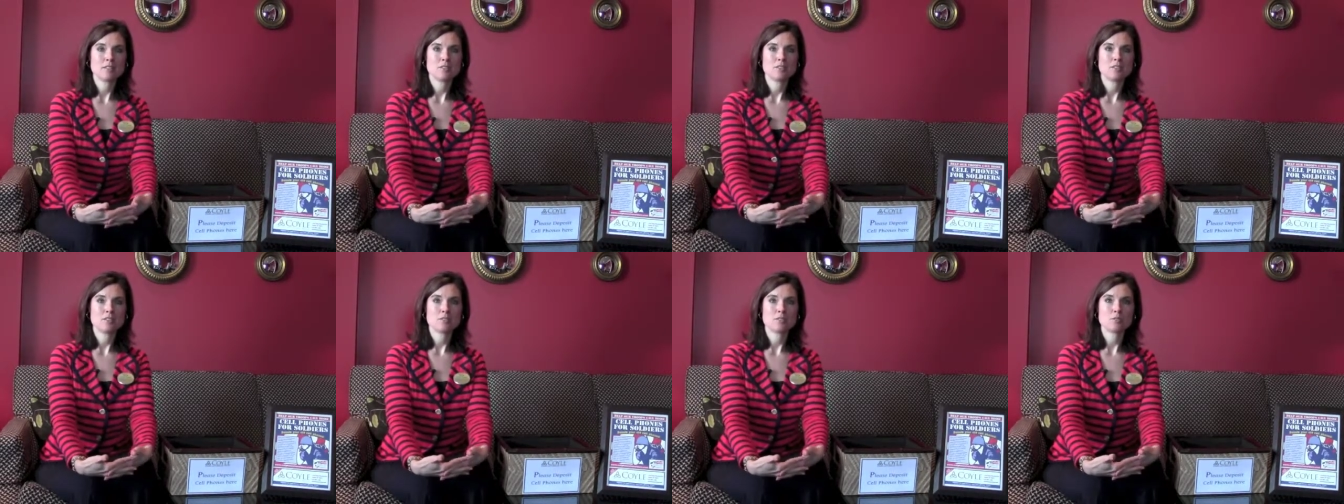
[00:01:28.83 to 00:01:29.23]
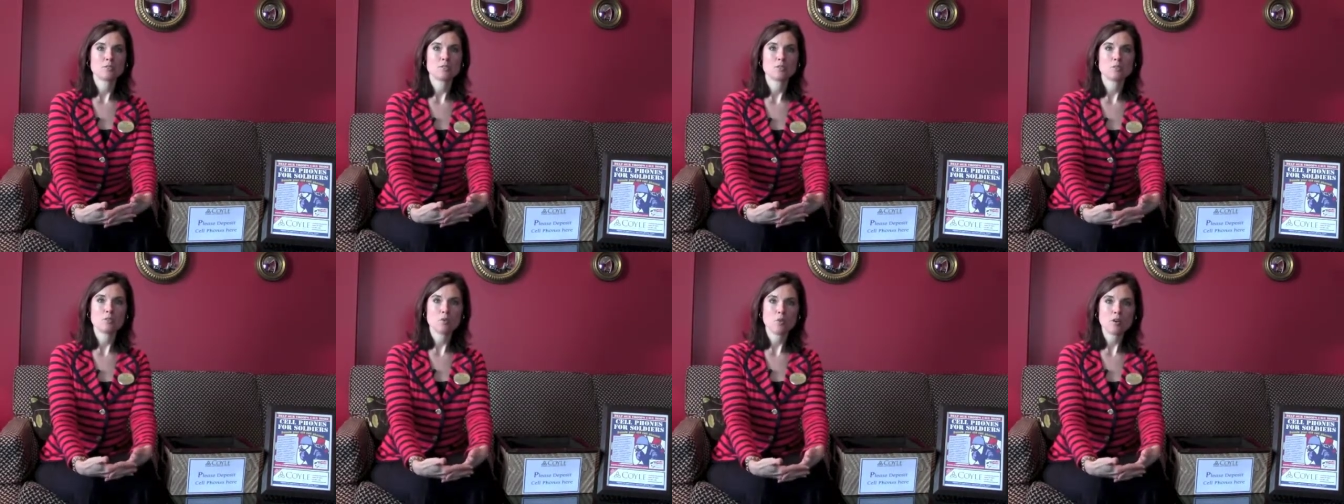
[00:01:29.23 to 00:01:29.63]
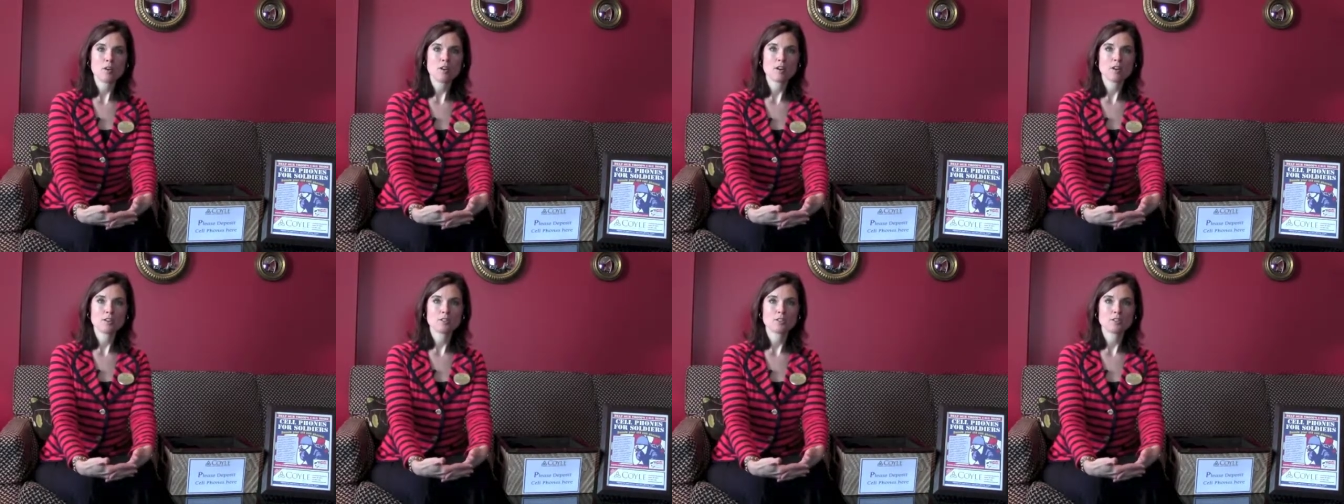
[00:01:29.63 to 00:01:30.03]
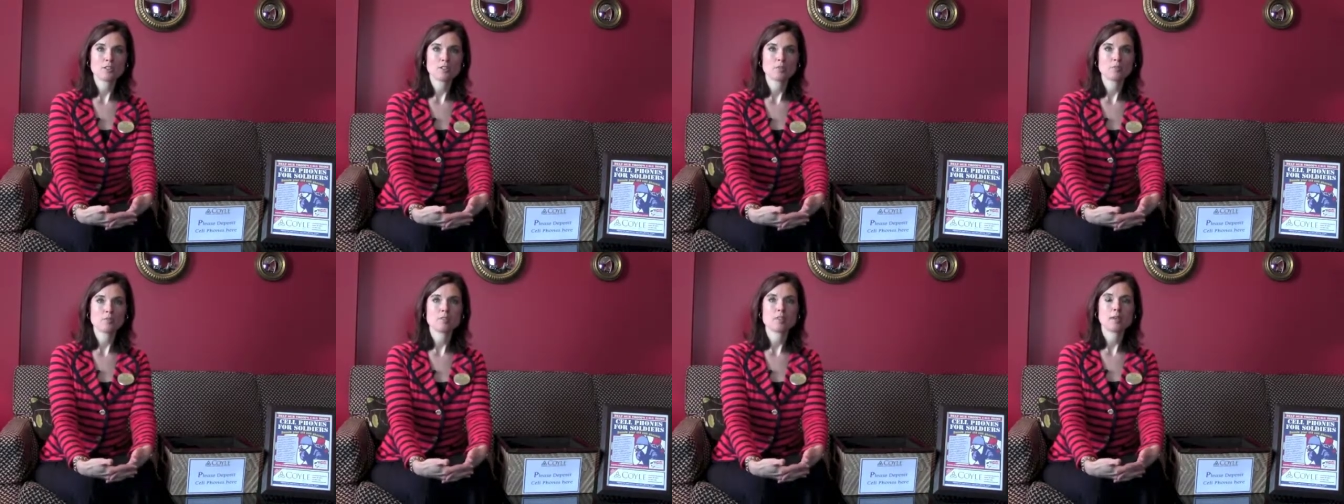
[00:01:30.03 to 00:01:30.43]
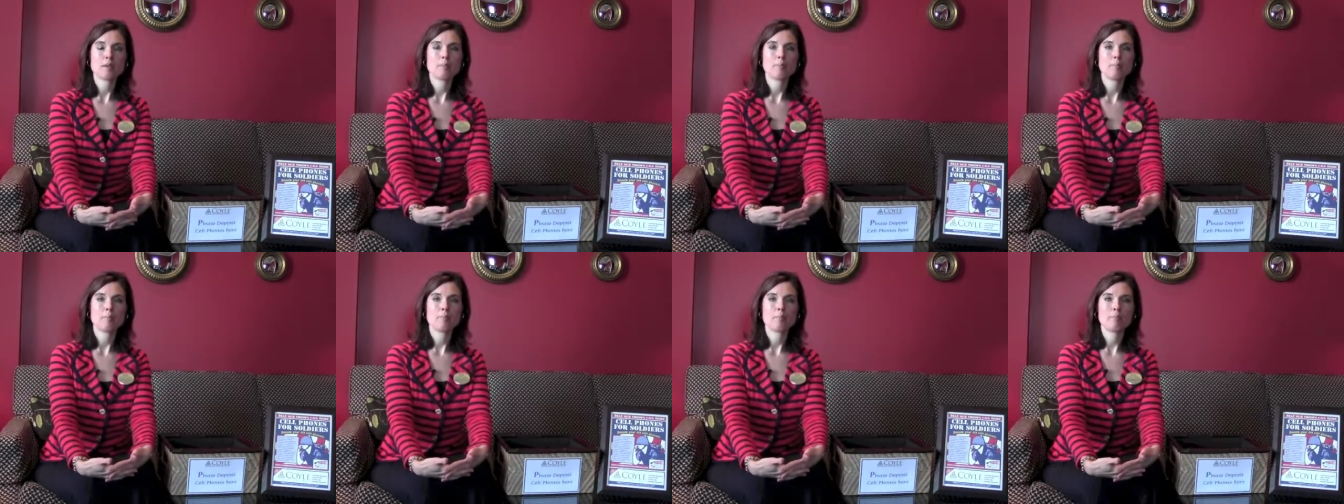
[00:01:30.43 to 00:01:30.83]
to support our troops
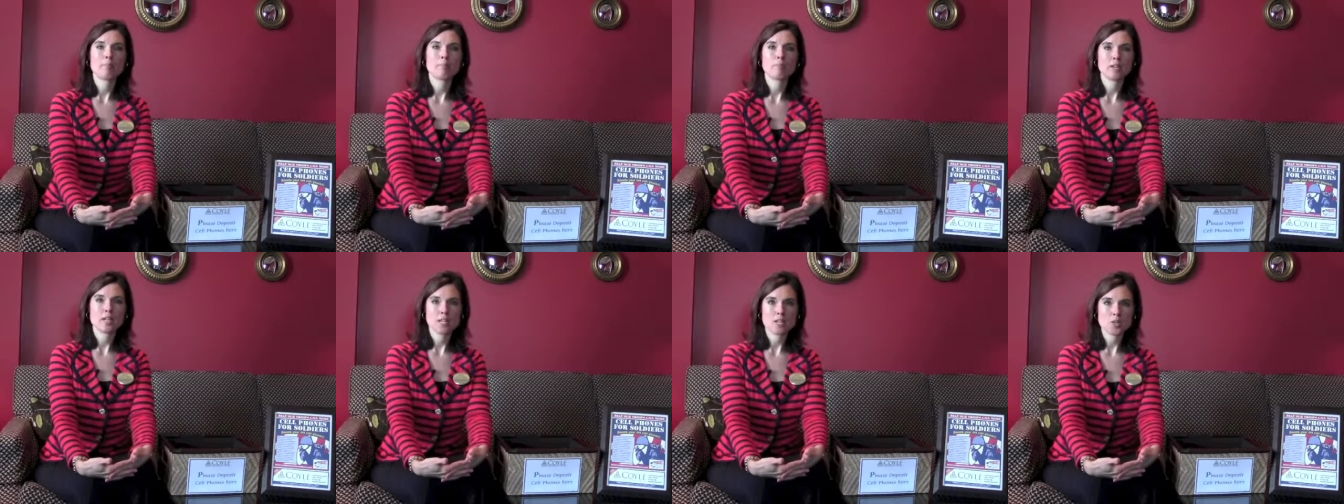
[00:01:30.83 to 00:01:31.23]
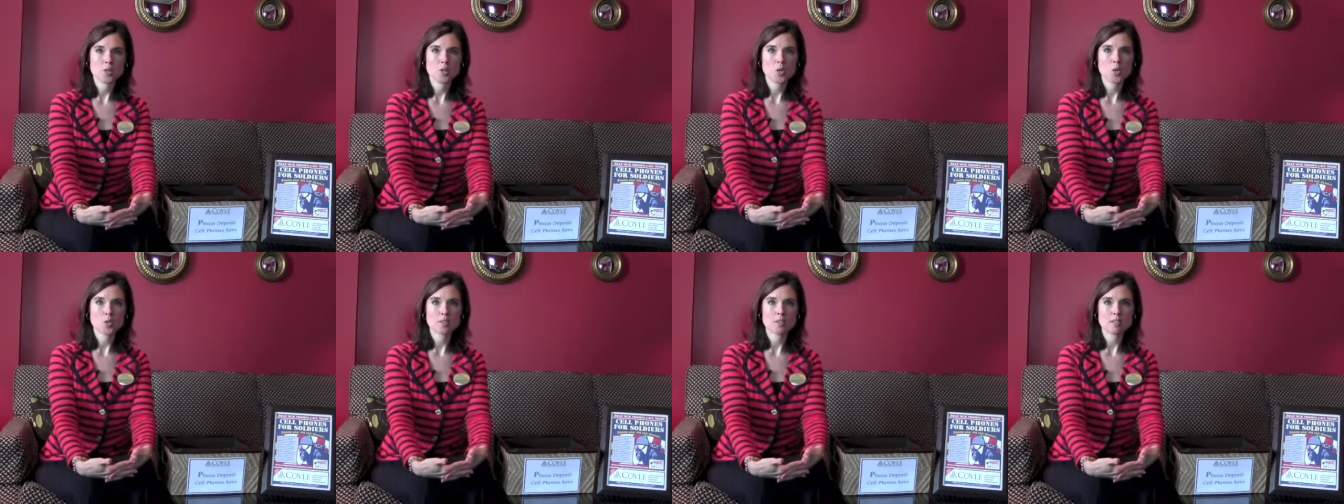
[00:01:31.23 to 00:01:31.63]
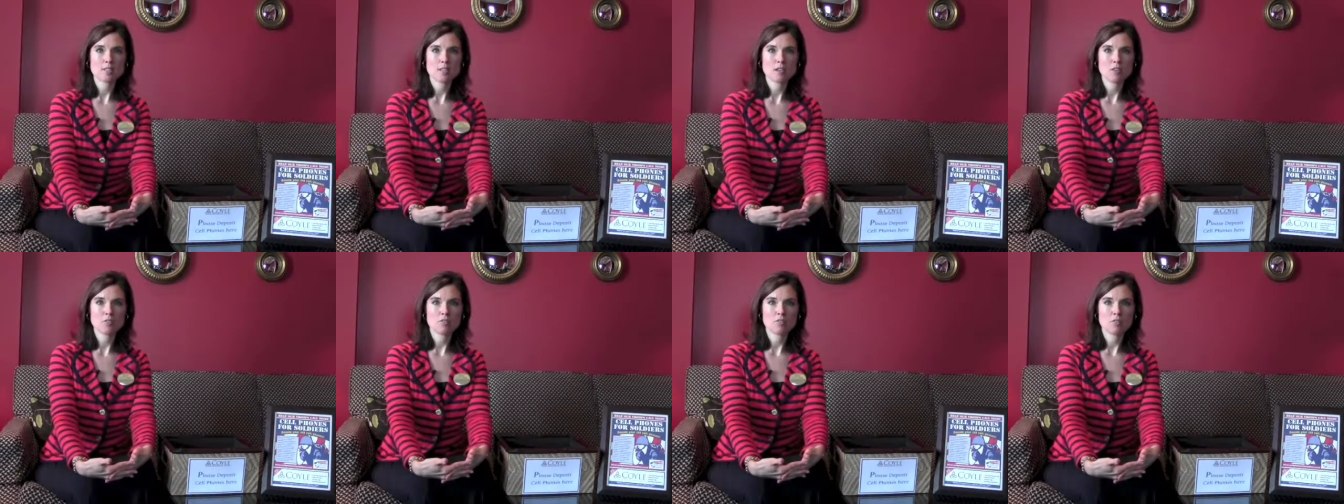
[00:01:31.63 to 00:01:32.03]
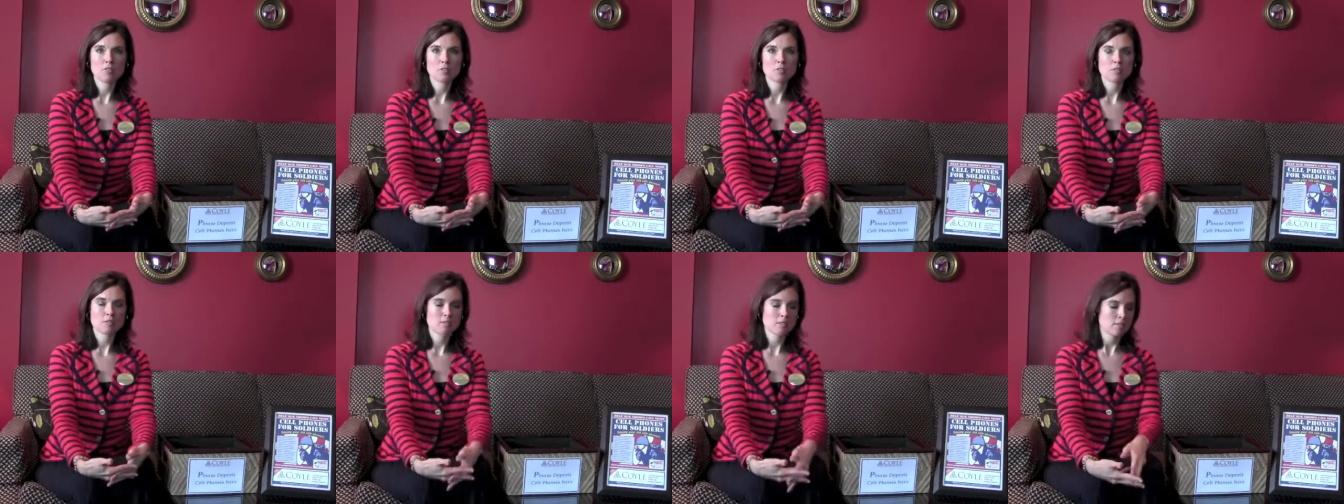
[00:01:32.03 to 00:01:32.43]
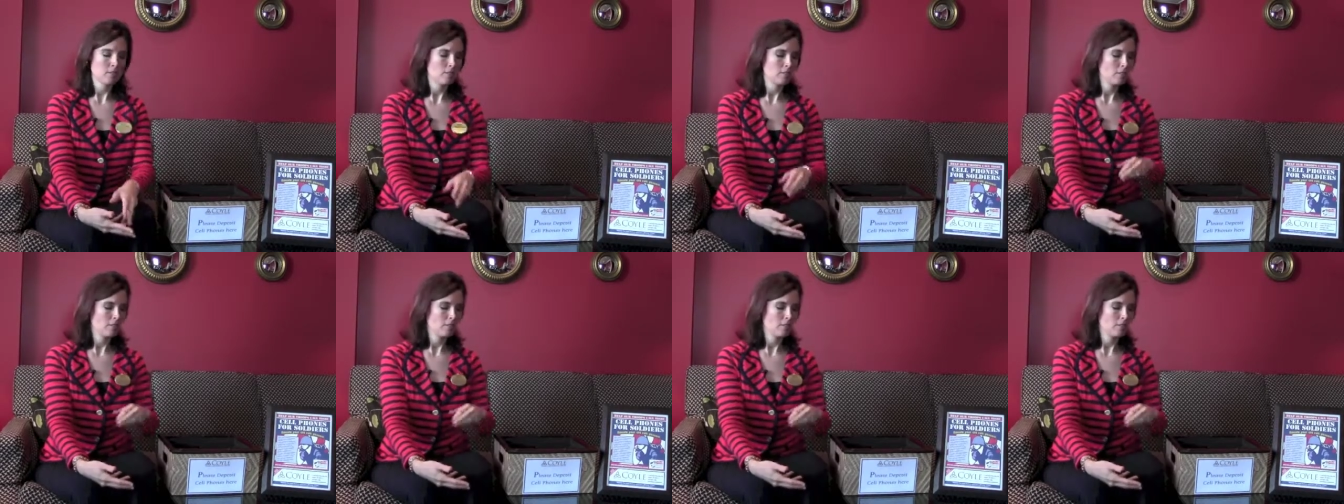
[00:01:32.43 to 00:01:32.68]
and bring in your old cell phones.